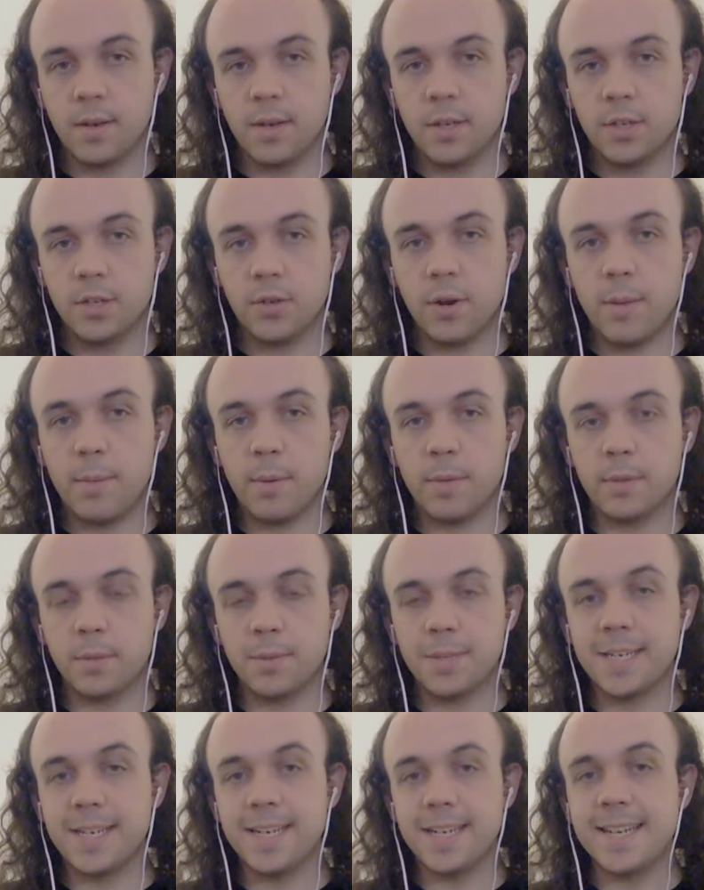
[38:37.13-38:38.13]
Scrape out
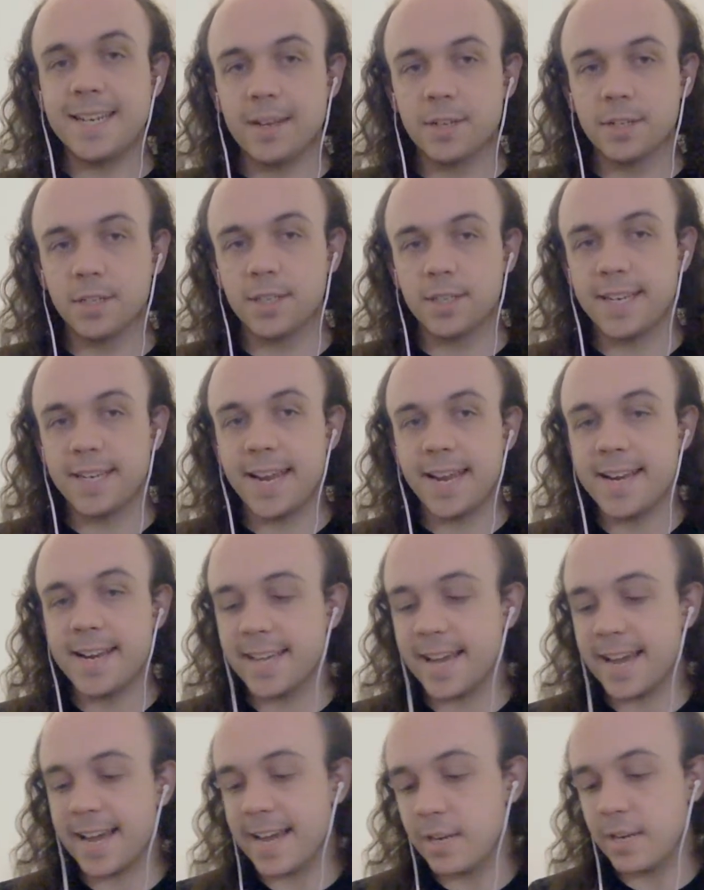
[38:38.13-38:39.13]
some of the details on the gate
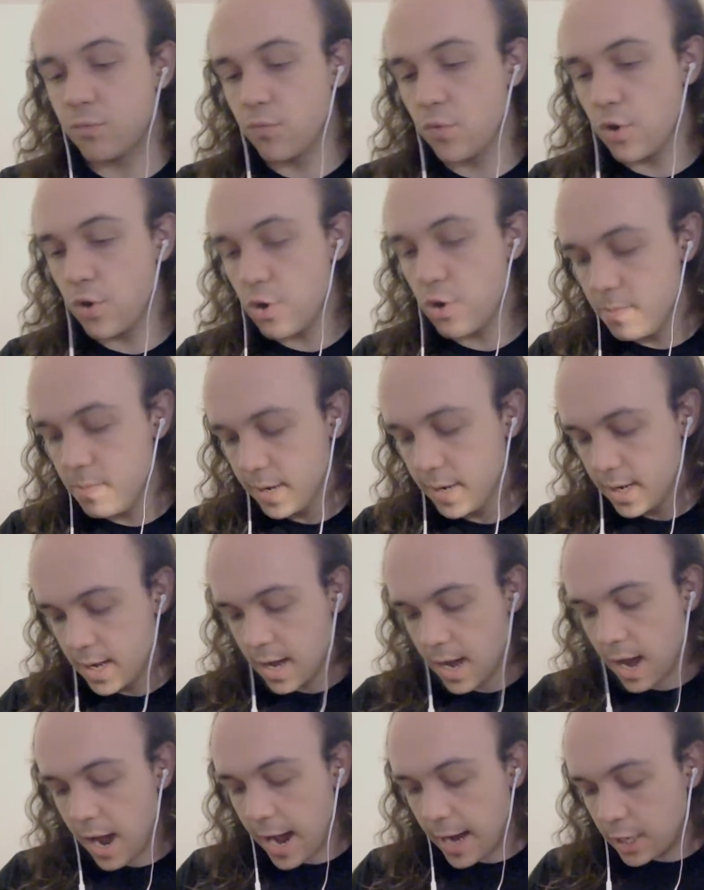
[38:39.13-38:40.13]
to add room.
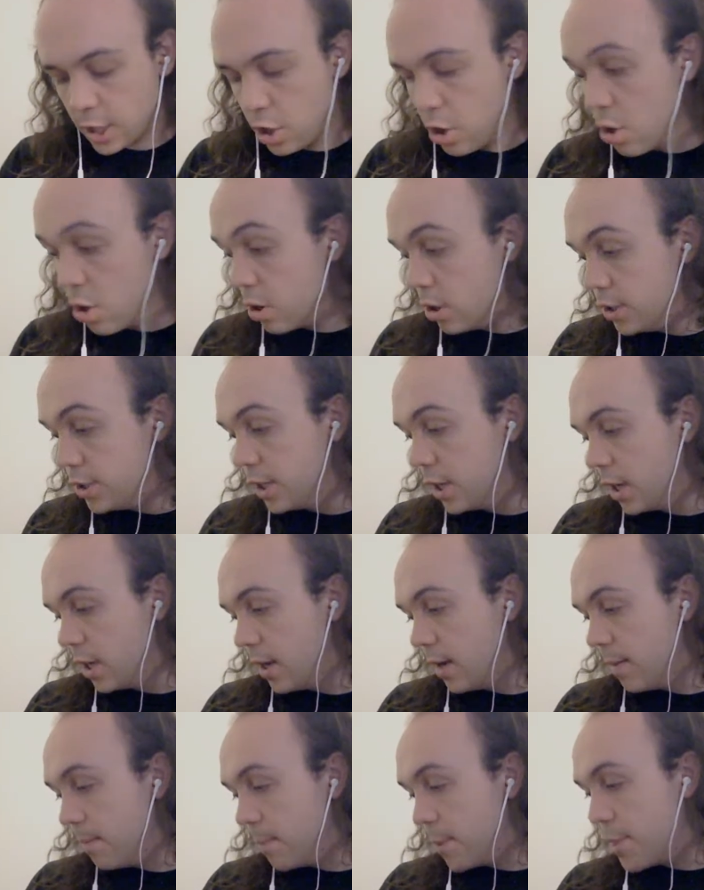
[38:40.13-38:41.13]
I could,
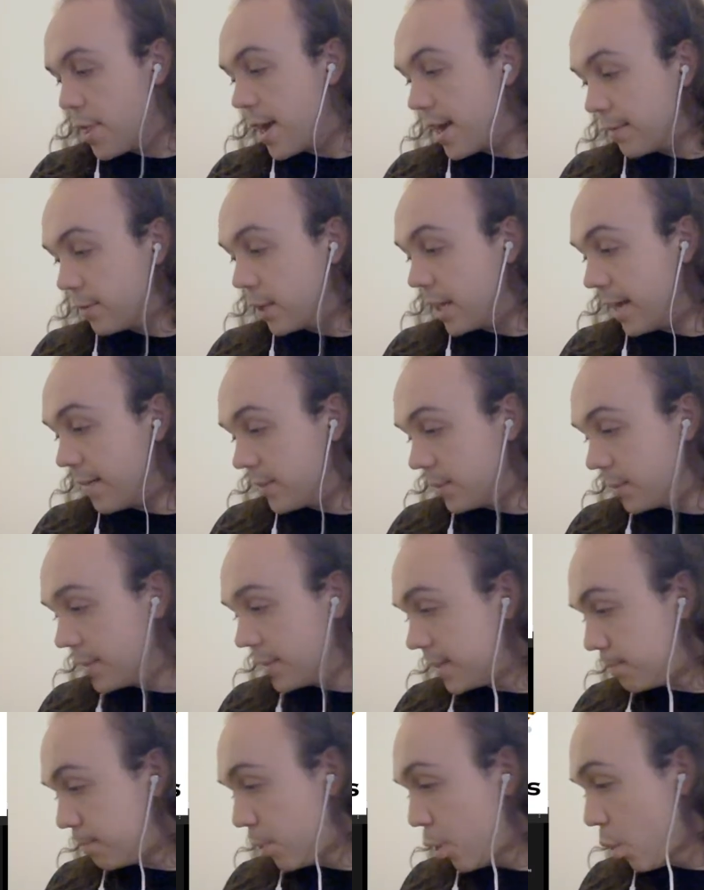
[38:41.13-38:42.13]
but then I've got to have something
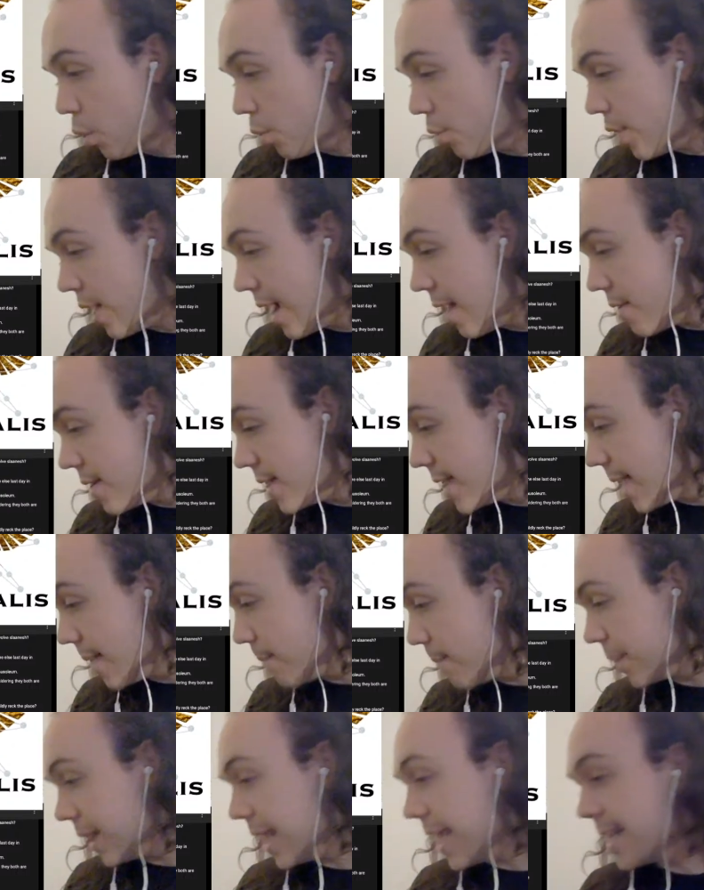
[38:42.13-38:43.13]
to put there in their
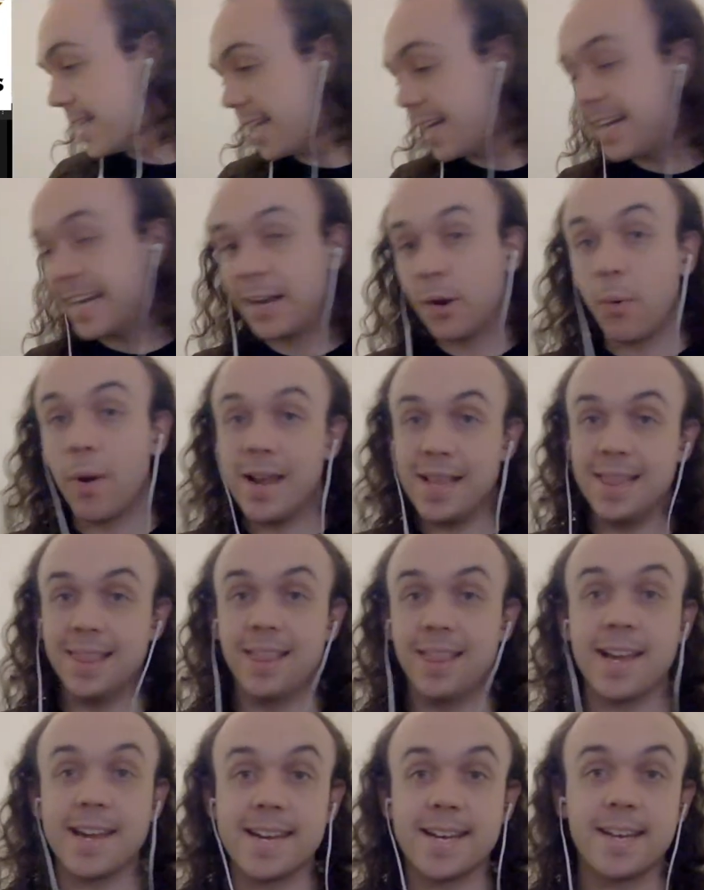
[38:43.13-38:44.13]
place. And I quite
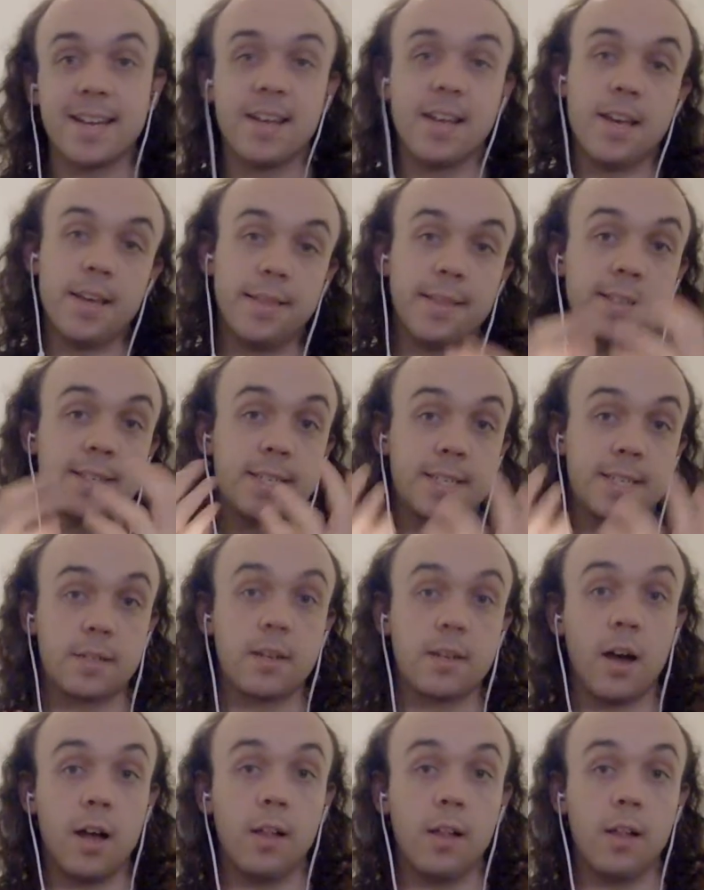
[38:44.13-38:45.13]
like the
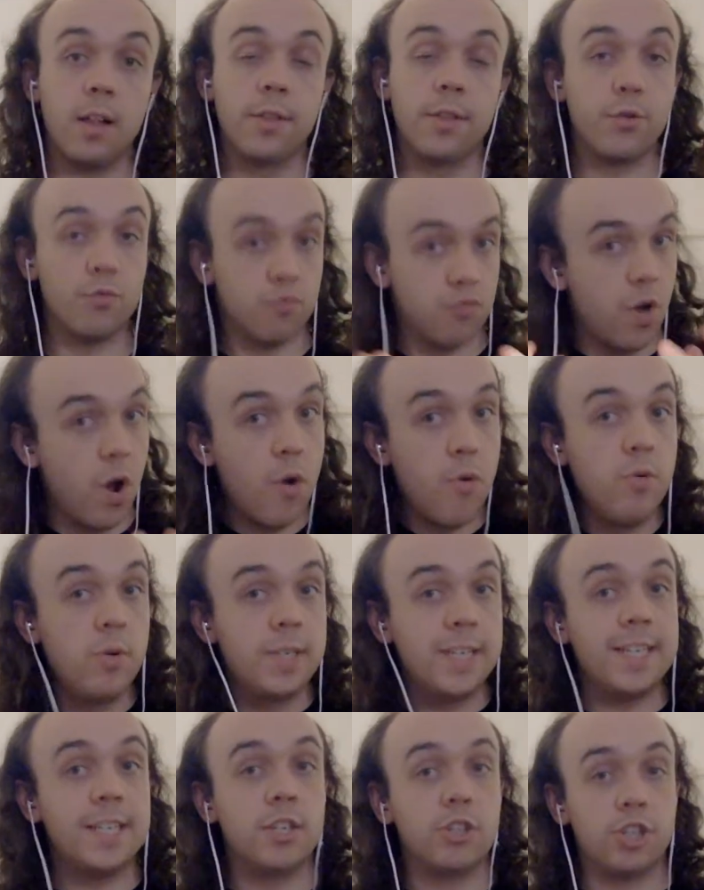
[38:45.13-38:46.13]
skull. The
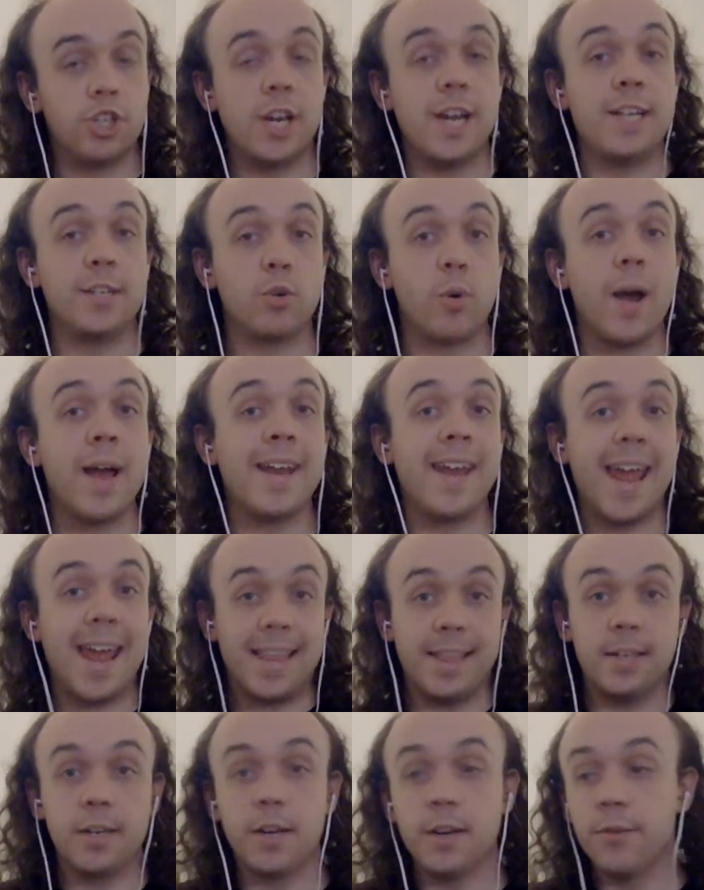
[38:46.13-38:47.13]
rose is quite an
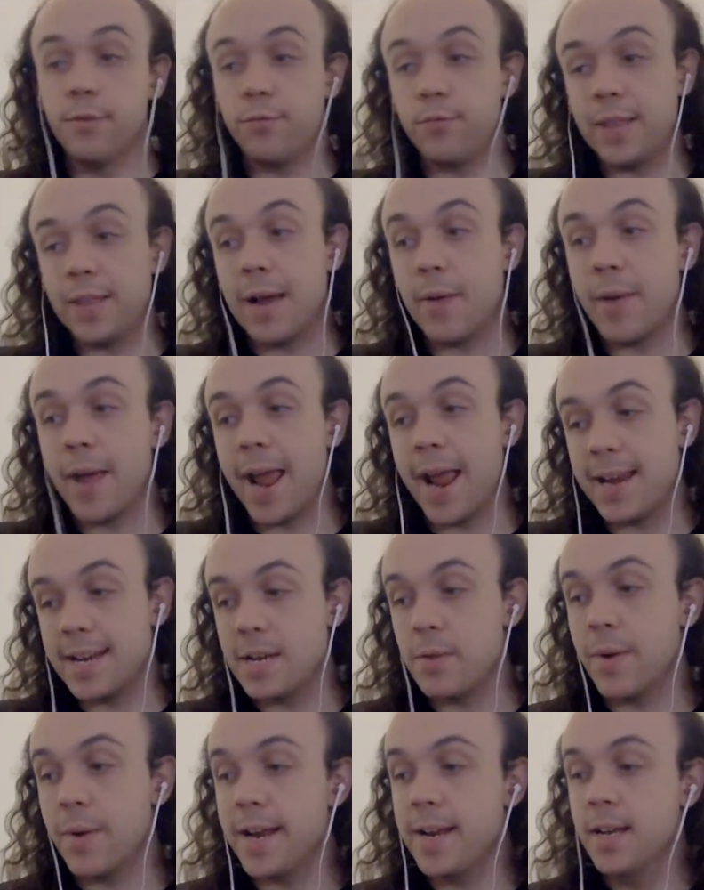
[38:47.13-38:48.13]
elegant flower
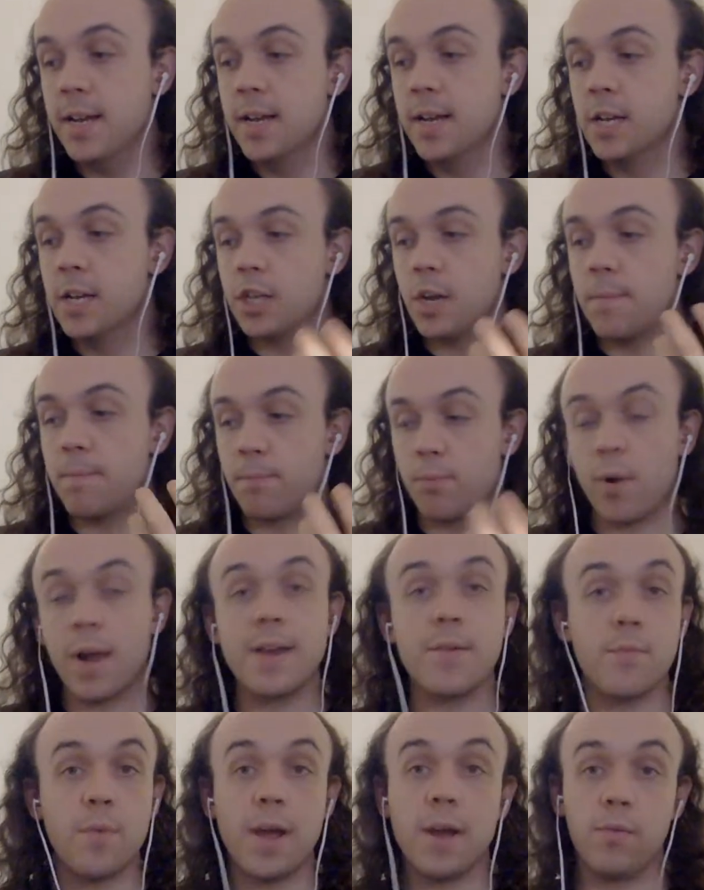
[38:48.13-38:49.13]
anyway. So
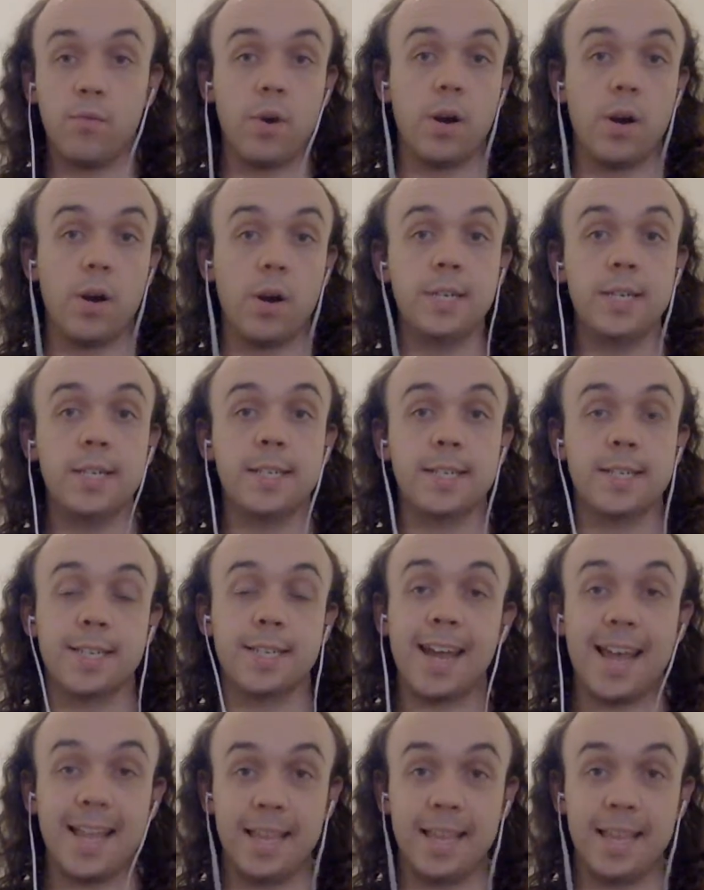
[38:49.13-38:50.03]
bright red roses as an